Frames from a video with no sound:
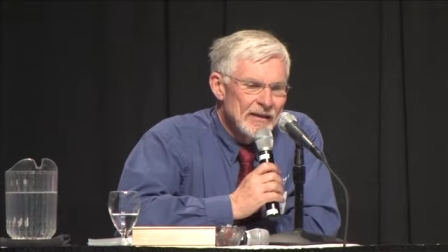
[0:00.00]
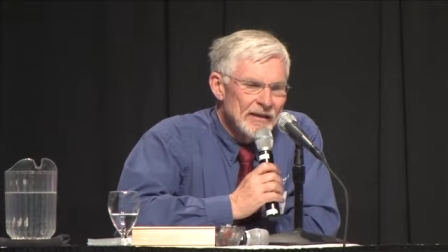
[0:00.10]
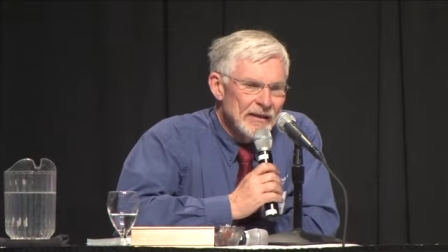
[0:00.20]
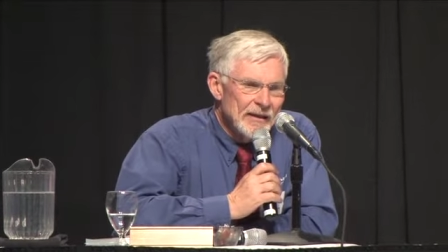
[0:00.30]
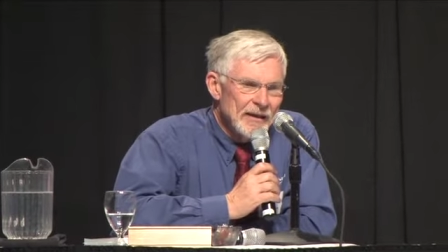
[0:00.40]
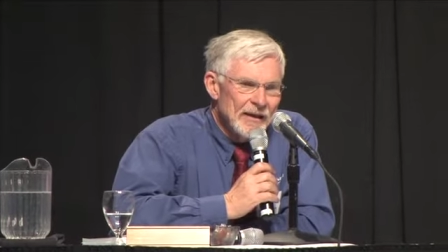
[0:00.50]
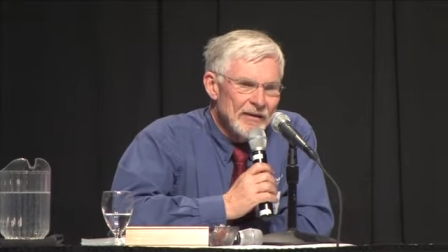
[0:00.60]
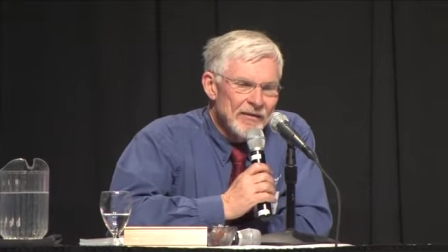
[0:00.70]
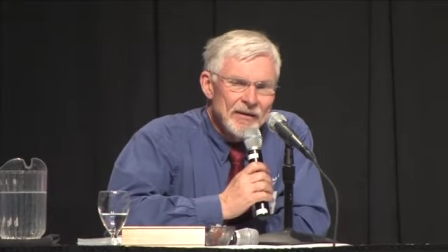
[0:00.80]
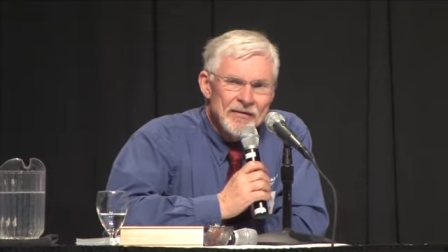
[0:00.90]
And I
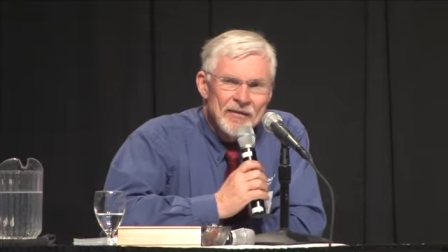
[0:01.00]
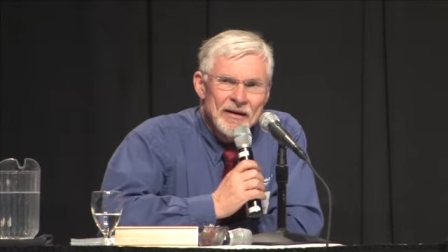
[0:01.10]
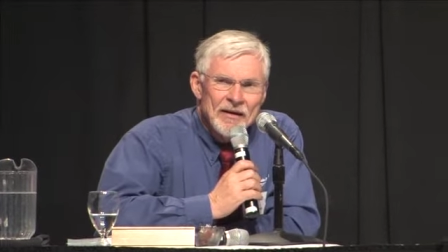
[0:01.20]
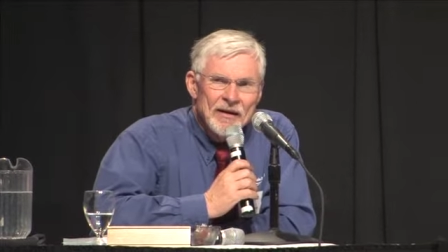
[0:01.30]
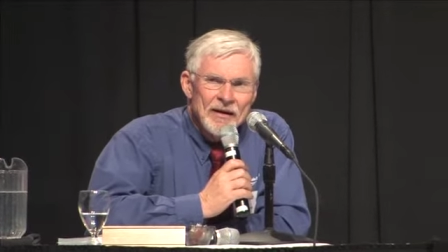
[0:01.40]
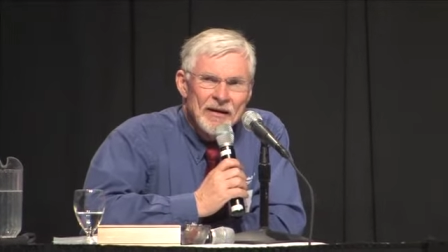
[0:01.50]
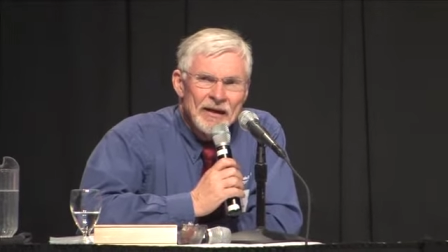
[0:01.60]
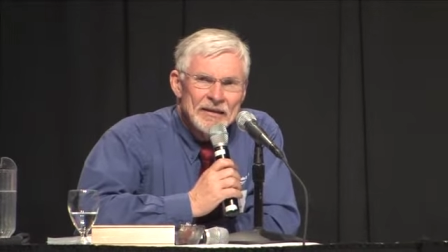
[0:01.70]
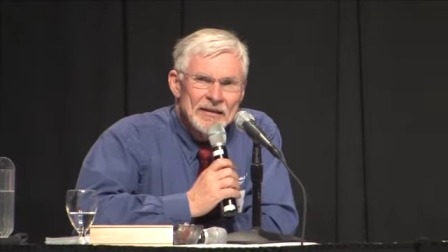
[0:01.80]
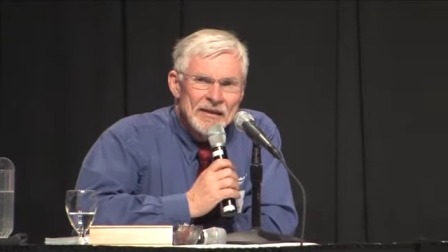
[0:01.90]
think the uh,
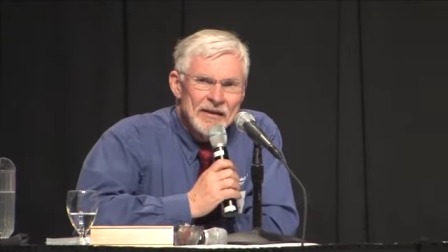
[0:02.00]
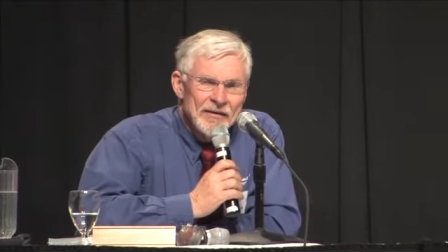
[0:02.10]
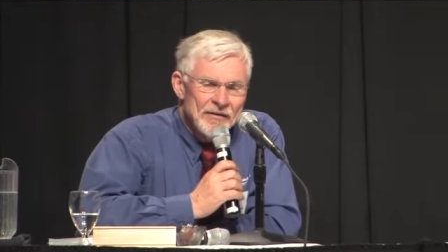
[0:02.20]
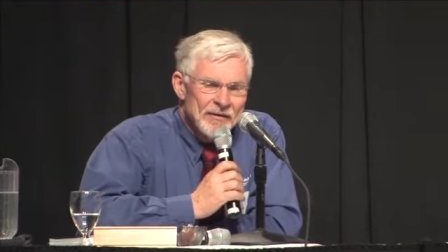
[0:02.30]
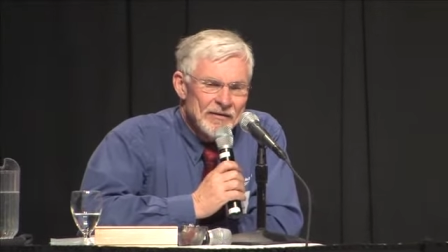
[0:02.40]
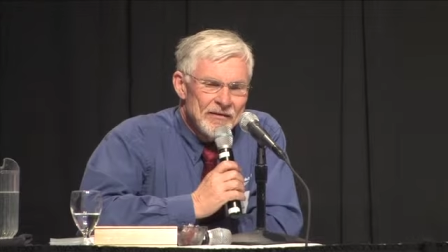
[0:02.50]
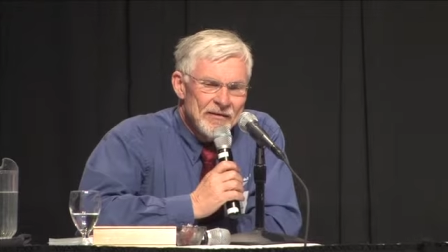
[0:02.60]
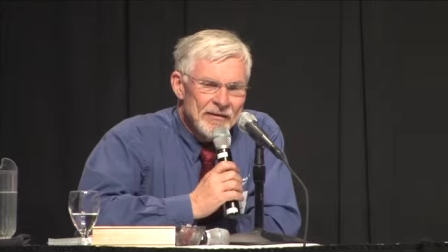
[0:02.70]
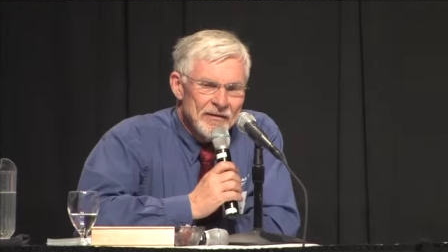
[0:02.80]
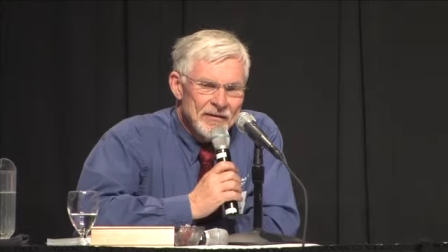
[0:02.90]
idea that
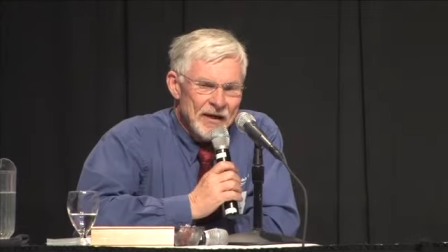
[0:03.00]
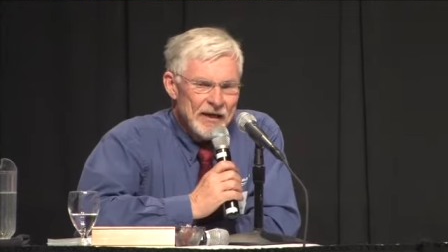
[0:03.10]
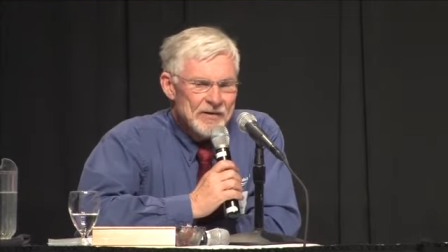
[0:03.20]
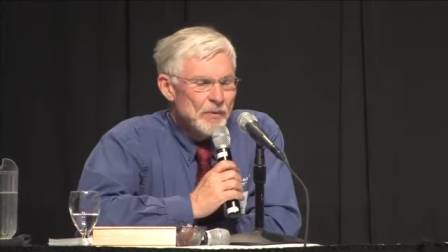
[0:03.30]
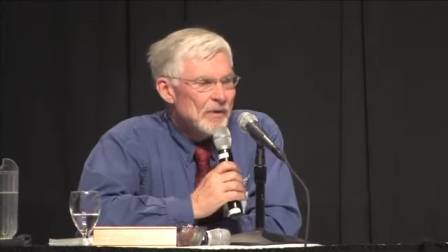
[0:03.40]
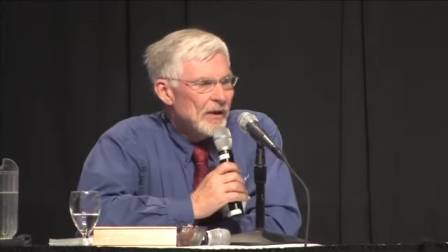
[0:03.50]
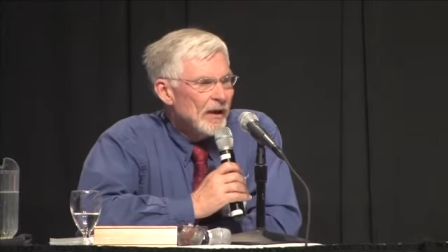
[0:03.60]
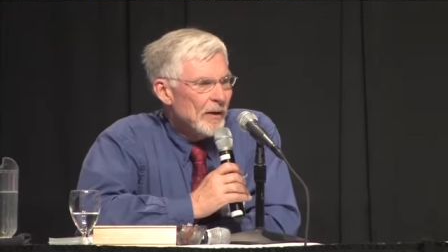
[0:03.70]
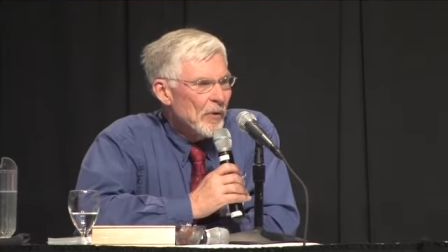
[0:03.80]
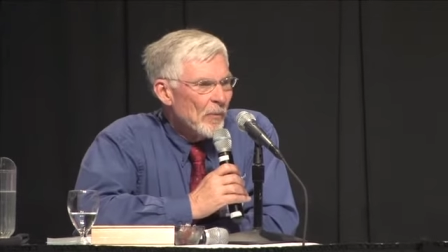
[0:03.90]
the, I guess what they
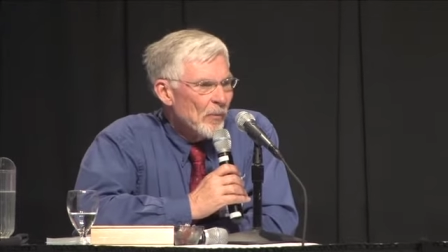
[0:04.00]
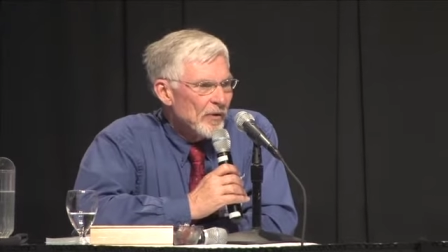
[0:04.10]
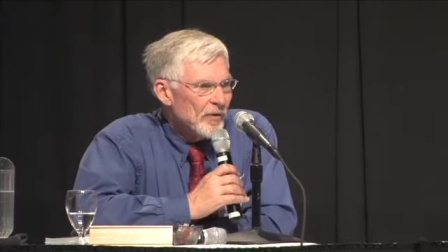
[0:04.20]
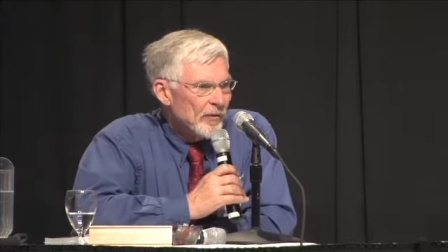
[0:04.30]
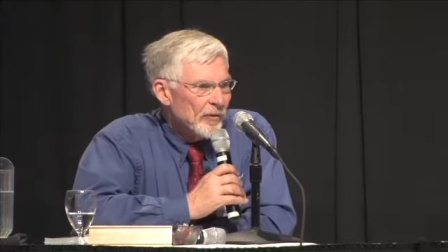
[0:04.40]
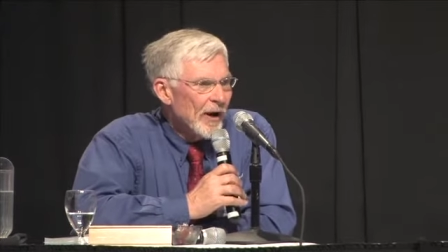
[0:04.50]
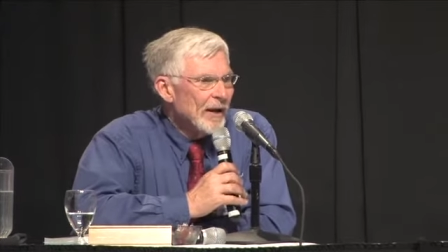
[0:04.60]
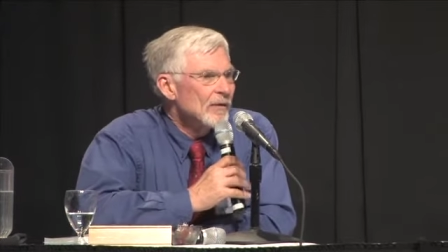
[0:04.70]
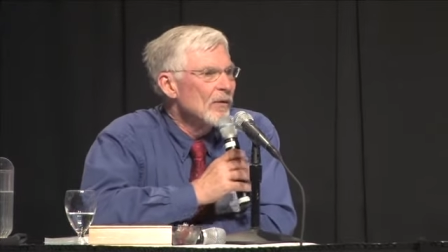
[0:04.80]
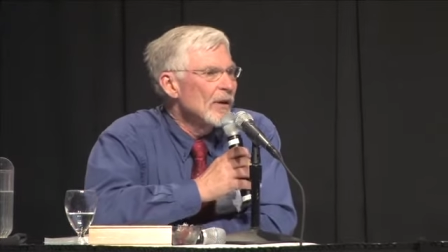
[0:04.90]
came up with, the
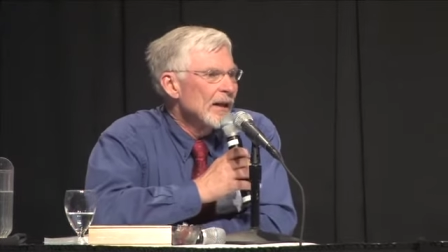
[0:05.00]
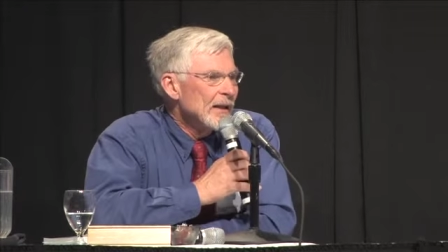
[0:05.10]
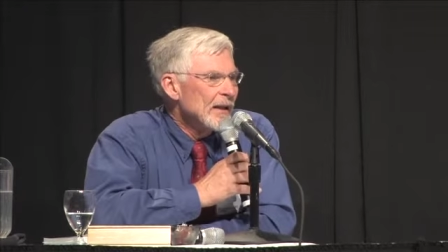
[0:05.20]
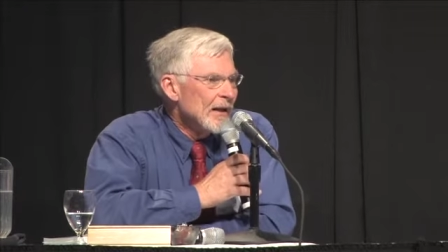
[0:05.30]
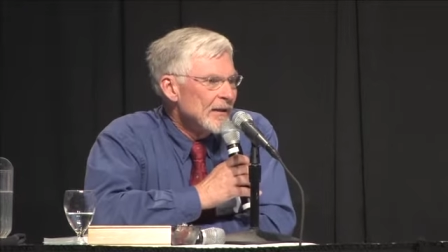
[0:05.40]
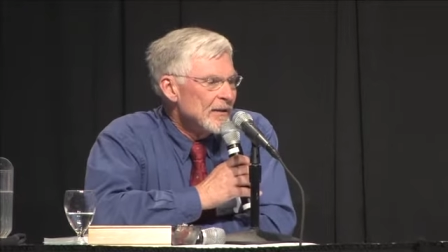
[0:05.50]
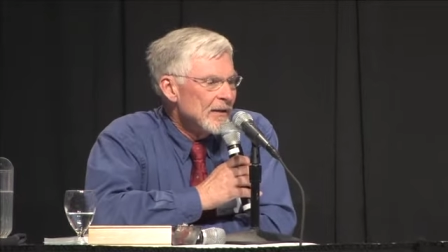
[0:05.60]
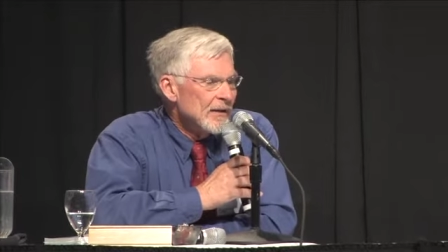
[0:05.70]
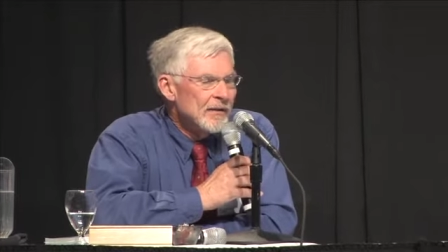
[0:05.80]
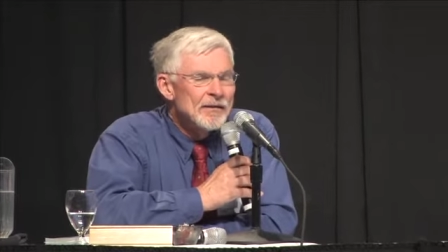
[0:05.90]
Frank Delaney
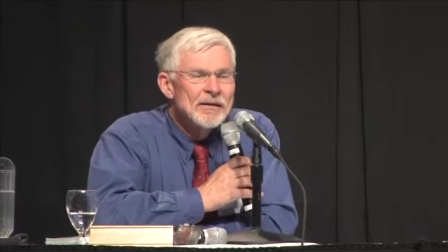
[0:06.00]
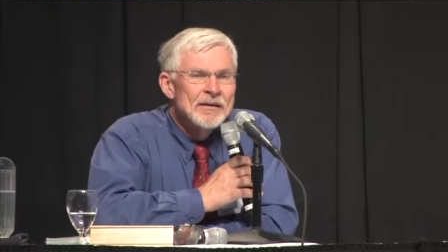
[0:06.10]
idea